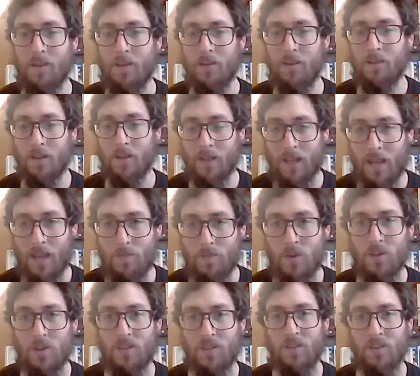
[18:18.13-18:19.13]
like the
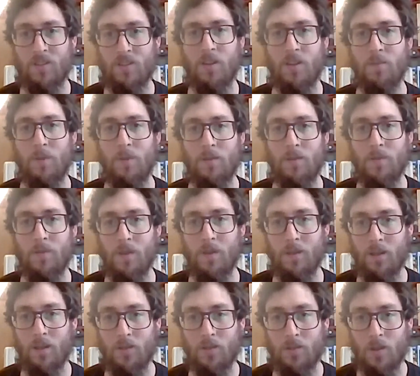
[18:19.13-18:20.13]
images are just so beautiful and
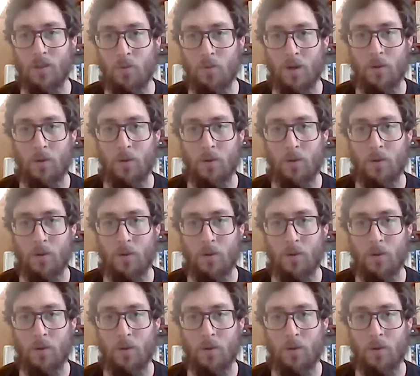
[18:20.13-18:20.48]
go so well